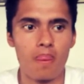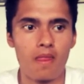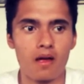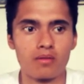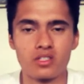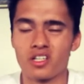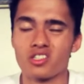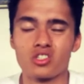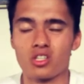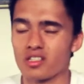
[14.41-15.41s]
I'm
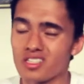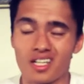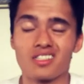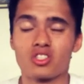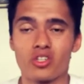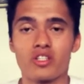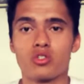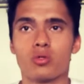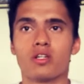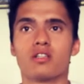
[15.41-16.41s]
just gonna cut straight
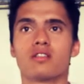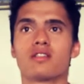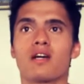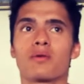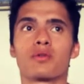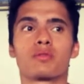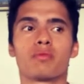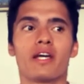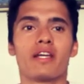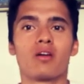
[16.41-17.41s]
to it. I'm
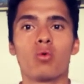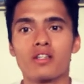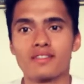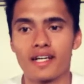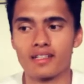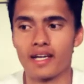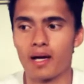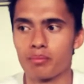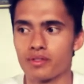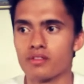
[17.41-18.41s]
explaining what exactly
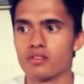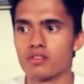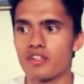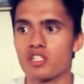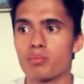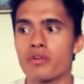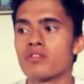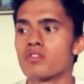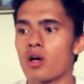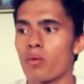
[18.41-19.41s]
happened, the
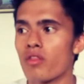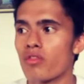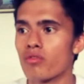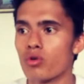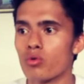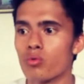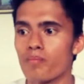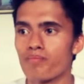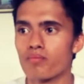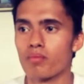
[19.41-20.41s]
experiences I went through,
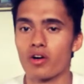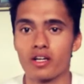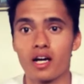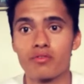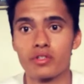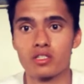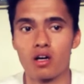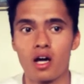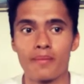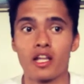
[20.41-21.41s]
my recovery
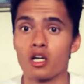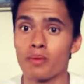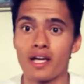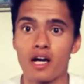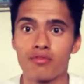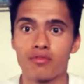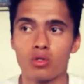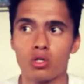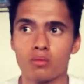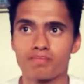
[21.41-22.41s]
time, how long am I out
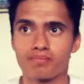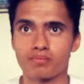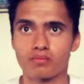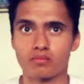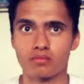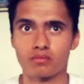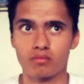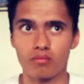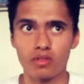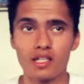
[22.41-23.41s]
for,
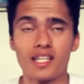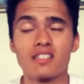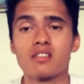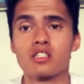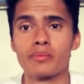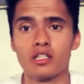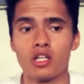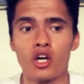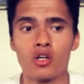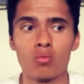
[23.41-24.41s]
lessons to be
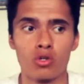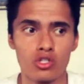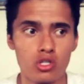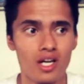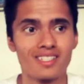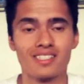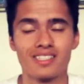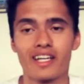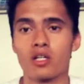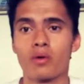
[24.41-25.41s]
learned, what you guys can
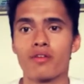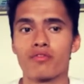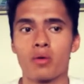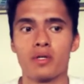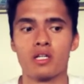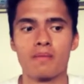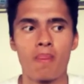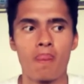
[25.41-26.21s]
take away from it,